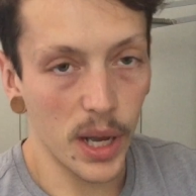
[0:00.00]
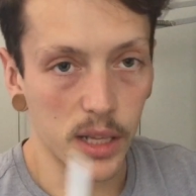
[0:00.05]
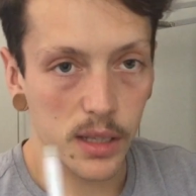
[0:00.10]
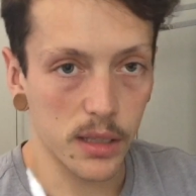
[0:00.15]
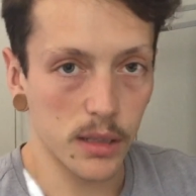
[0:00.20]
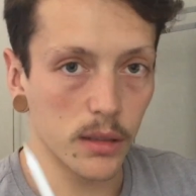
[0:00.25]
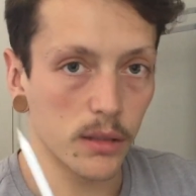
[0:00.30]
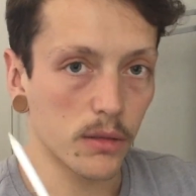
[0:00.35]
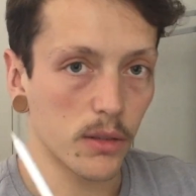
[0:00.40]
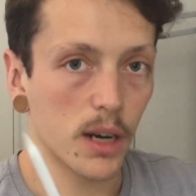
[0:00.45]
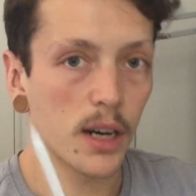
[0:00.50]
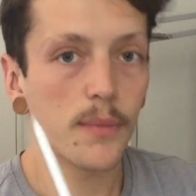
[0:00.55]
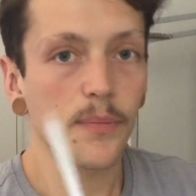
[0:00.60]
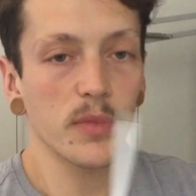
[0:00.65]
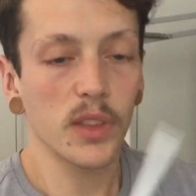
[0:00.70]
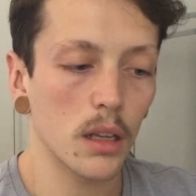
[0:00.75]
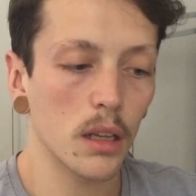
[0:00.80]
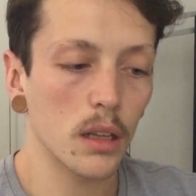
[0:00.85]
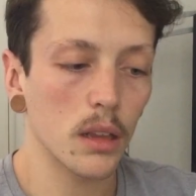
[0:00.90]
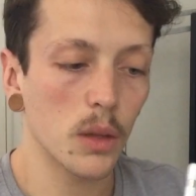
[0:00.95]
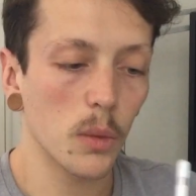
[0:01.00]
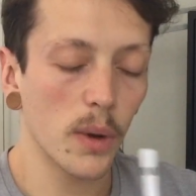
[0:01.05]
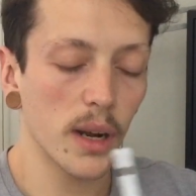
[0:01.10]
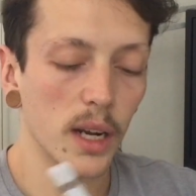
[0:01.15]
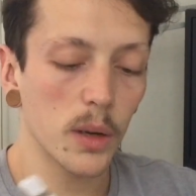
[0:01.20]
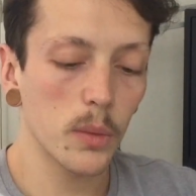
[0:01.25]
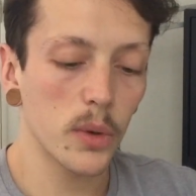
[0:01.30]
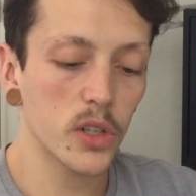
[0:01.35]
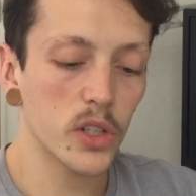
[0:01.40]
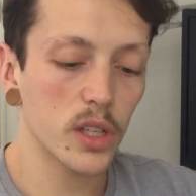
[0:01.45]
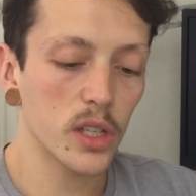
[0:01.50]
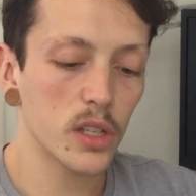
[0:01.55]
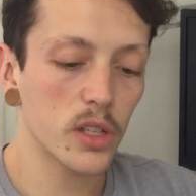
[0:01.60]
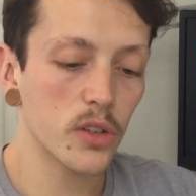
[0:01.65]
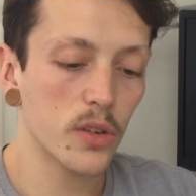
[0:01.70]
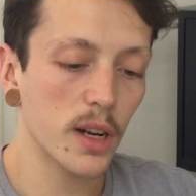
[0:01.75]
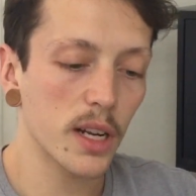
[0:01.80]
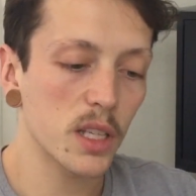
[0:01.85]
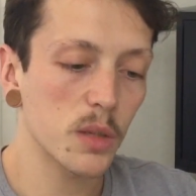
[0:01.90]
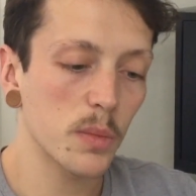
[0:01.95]
pencil, right? The way in which this
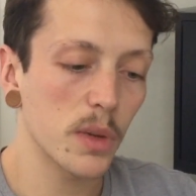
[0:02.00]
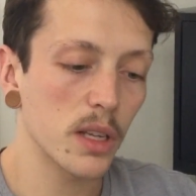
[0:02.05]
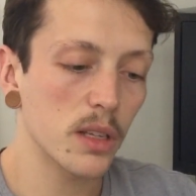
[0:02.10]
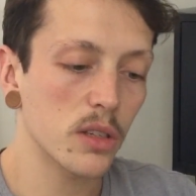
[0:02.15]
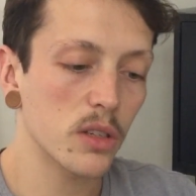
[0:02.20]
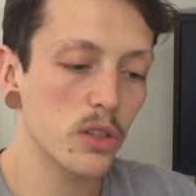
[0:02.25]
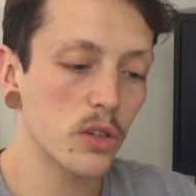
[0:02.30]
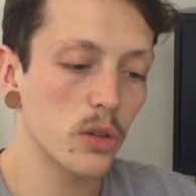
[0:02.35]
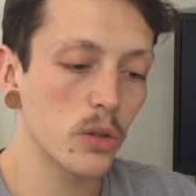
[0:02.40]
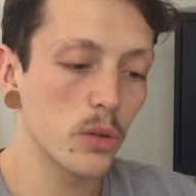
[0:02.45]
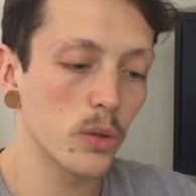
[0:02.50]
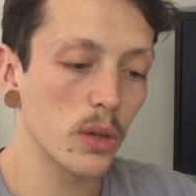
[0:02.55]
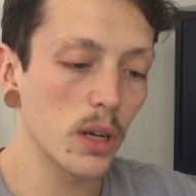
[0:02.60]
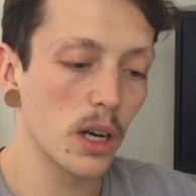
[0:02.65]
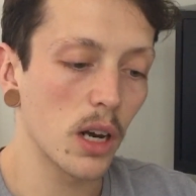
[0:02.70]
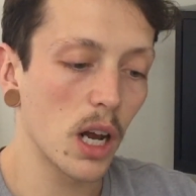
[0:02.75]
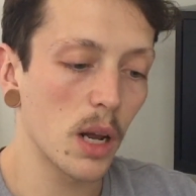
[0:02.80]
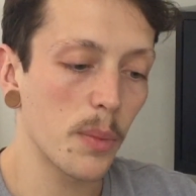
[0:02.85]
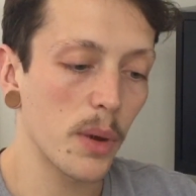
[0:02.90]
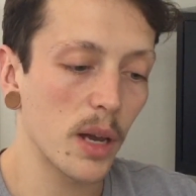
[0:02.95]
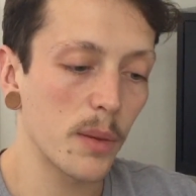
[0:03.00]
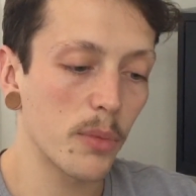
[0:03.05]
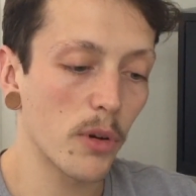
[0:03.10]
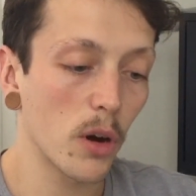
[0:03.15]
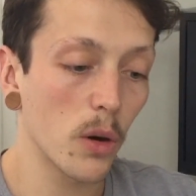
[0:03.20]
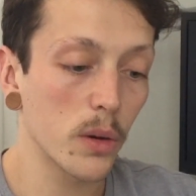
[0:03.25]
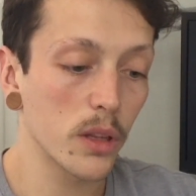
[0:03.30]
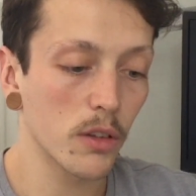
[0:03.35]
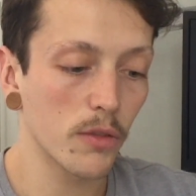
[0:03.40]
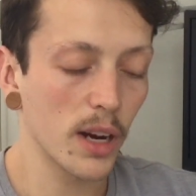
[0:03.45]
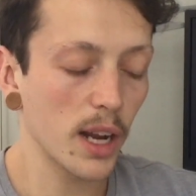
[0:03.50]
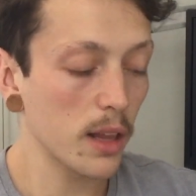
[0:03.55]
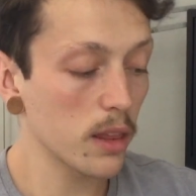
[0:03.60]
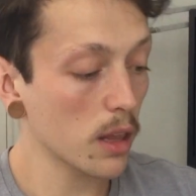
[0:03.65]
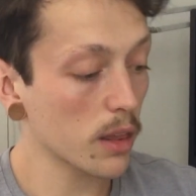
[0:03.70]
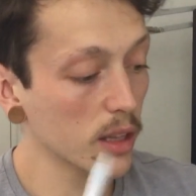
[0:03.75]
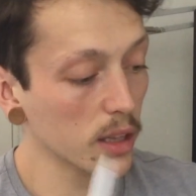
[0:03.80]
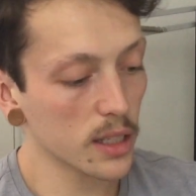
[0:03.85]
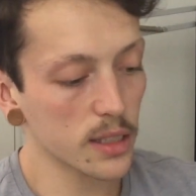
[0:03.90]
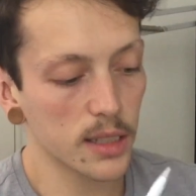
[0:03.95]
transmits to an iPad Pro, and
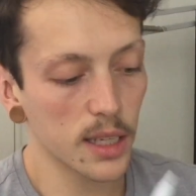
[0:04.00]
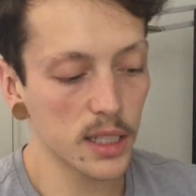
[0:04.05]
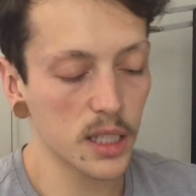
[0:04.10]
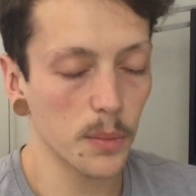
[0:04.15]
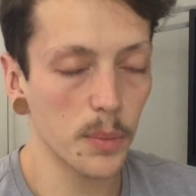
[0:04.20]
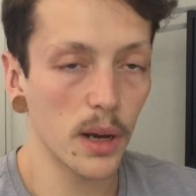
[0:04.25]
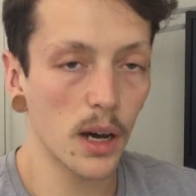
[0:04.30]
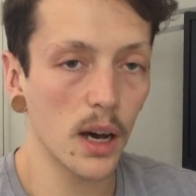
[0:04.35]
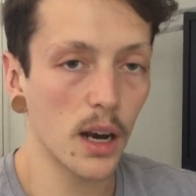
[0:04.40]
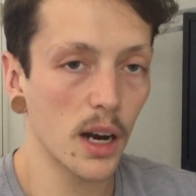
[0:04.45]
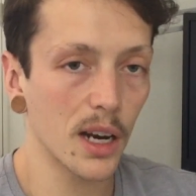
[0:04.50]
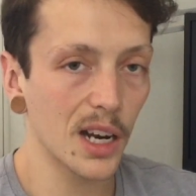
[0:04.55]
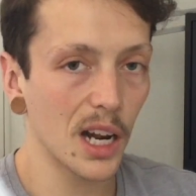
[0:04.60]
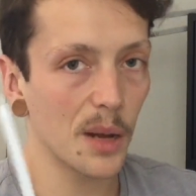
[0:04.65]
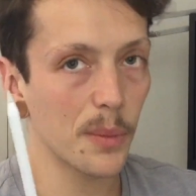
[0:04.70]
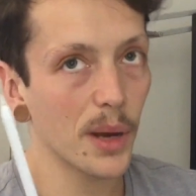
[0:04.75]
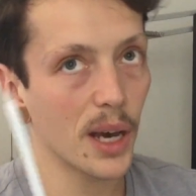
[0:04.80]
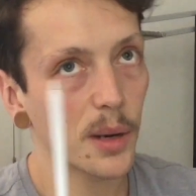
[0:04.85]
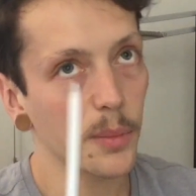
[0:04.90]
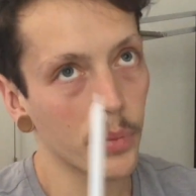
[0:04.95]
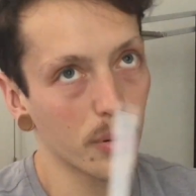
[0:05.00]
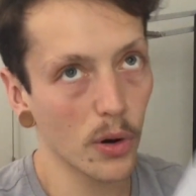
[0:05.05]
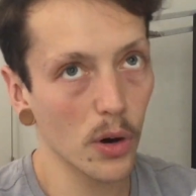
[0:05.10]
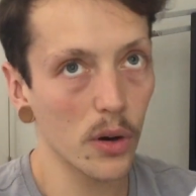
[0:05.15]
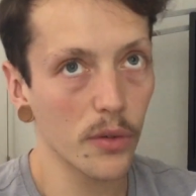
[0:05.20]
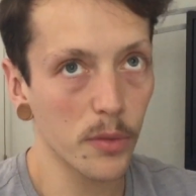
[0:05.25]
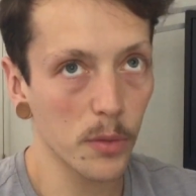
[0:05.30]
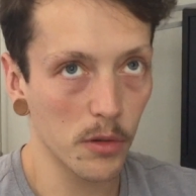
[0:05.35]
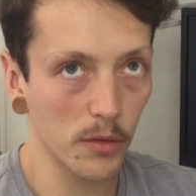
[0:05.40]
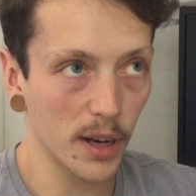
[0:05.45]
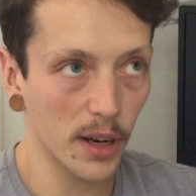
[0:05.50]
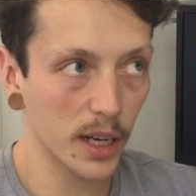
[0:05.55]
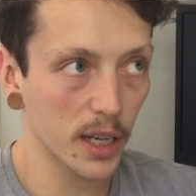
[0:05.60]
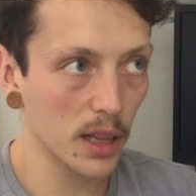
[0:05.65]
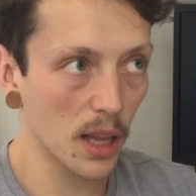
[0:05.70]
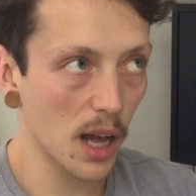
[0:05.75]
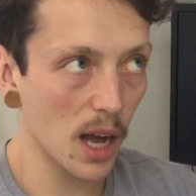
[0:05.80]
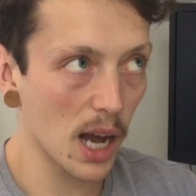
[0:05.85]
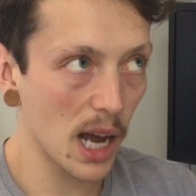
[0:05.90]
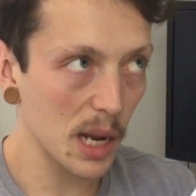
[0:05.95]
the thing that sets apart an iPad Pro from a
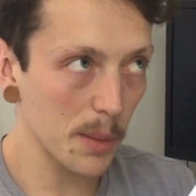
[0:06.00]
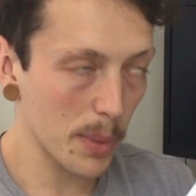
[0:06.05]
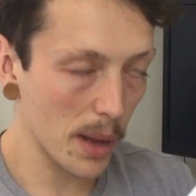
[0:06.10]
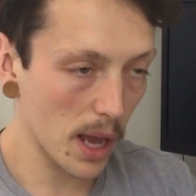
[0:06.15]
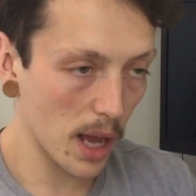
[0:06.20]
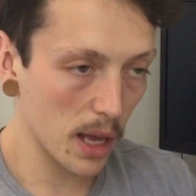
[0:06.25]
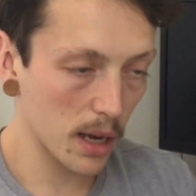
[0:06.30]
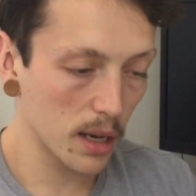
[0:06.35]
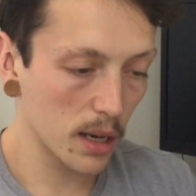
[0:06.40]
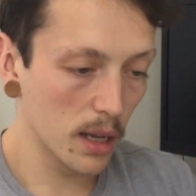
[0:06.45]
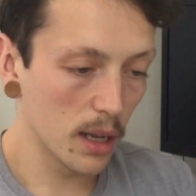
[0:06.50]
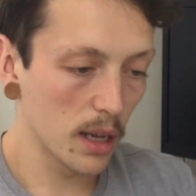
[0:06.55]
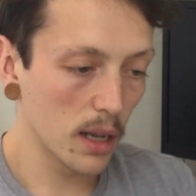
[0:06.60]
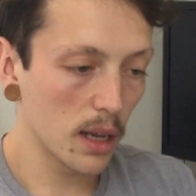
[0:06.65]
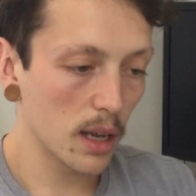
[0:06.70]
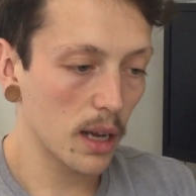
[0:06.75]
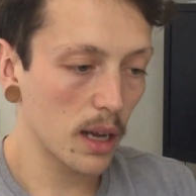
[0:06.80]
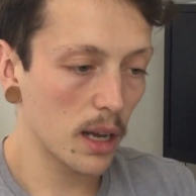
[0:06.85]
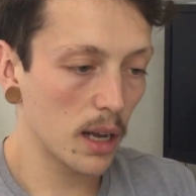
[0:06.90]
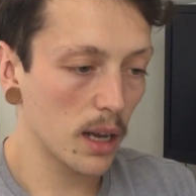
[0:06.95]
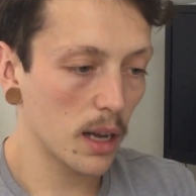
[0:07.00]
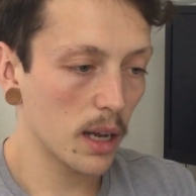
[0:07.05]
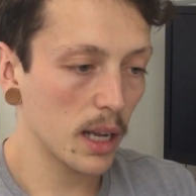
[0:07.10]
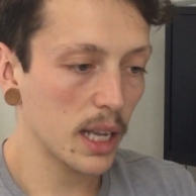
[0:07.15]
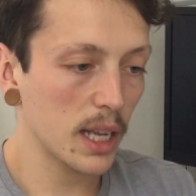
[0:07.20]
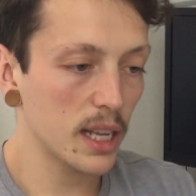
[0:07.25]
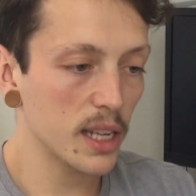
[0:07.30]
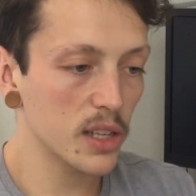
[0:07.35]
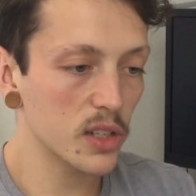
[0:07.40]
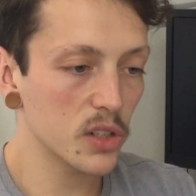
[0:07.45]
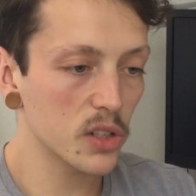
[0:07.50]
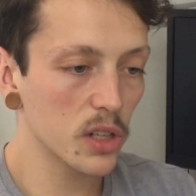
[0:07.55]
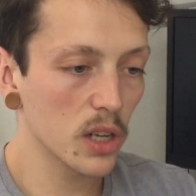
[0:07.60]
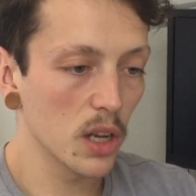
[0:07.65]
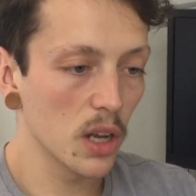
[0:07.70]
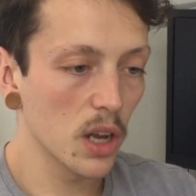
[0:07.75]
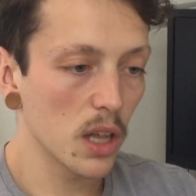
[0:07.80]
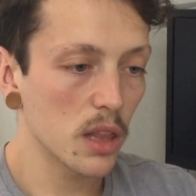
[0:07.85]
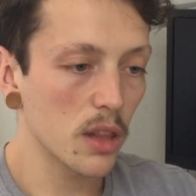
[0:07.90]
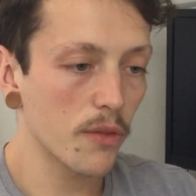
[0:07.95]
regular iPad is
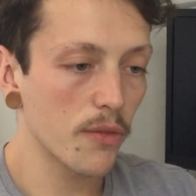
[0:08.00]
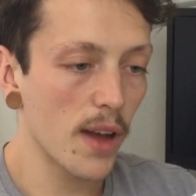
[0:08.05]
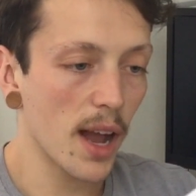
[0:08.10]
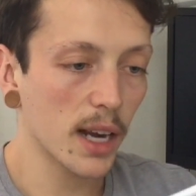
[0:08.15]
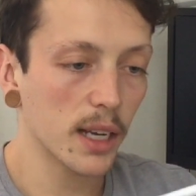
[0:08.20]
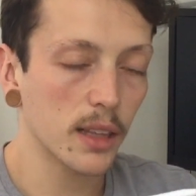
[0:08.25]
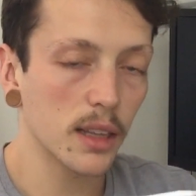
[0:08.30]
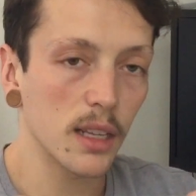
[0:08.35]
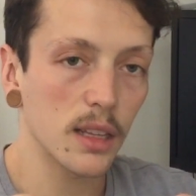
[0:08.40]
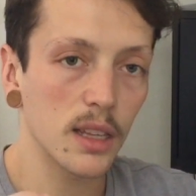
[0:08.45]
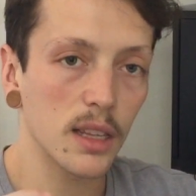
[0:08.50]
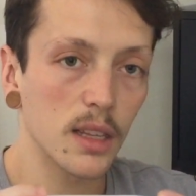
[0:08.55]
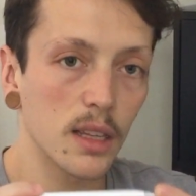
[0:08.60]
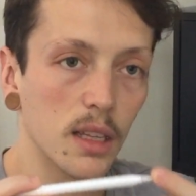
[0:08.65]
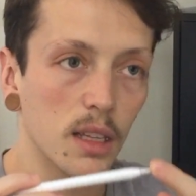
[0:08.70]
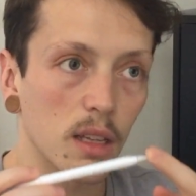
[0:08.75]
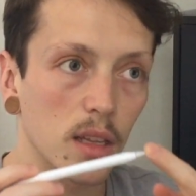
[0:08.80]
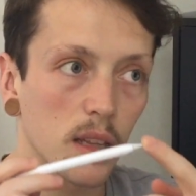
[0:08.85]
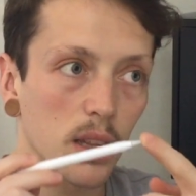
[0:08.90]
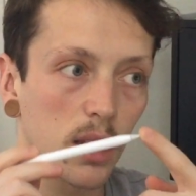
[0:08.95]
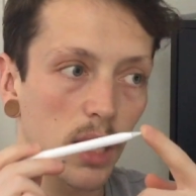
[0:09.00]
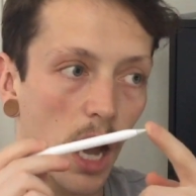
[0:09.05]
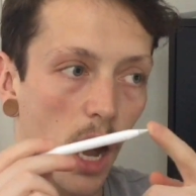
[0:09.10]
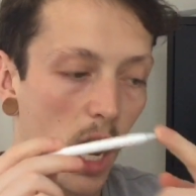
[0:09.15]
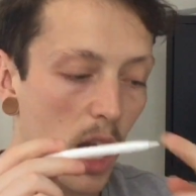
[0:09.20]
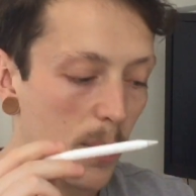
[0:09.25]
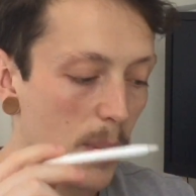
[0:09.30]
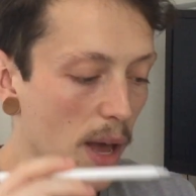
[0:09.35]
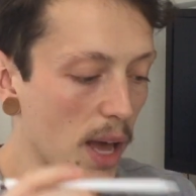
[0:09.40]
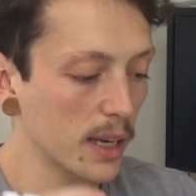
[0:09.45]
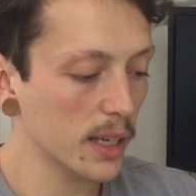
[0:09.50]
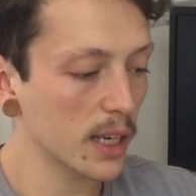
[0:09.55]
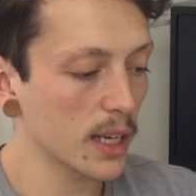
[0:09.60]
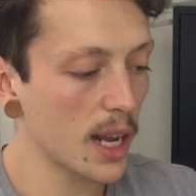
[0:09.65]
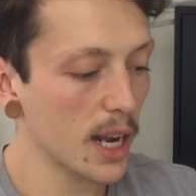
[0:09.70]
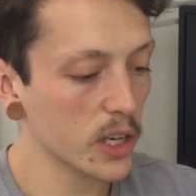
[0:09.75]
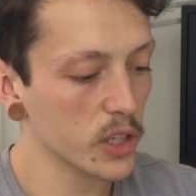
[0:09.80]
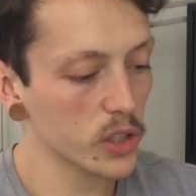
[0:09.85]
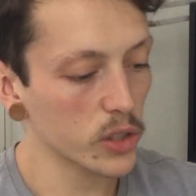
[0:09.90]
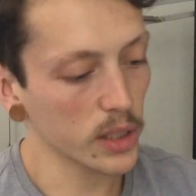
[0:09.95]
the fact that the iPad can
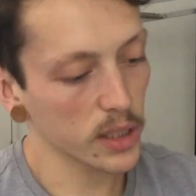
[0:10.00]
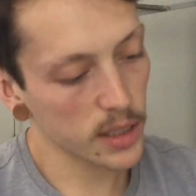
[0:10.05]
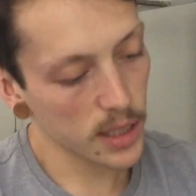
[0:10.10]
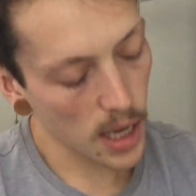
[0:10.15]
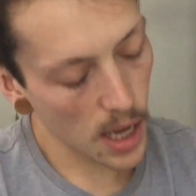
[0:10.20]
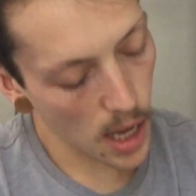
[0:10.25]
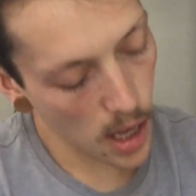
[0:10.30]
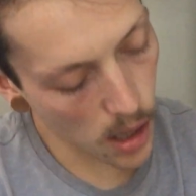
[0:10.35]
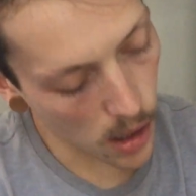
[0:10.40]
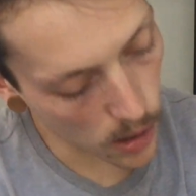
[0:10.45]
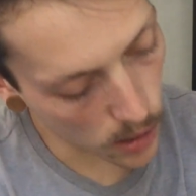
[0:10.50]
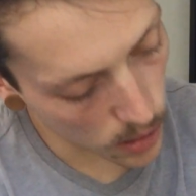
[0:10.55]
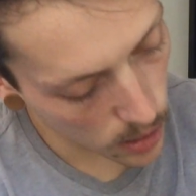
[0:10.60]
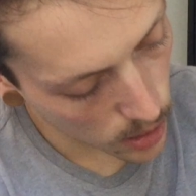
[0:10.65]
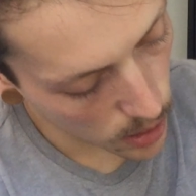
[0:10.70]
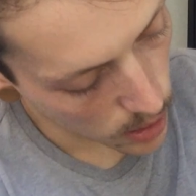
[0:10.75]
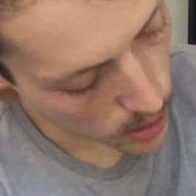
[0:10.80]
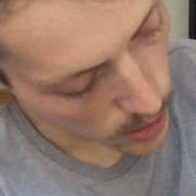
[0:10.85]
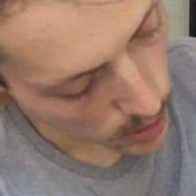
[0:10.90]
actually tell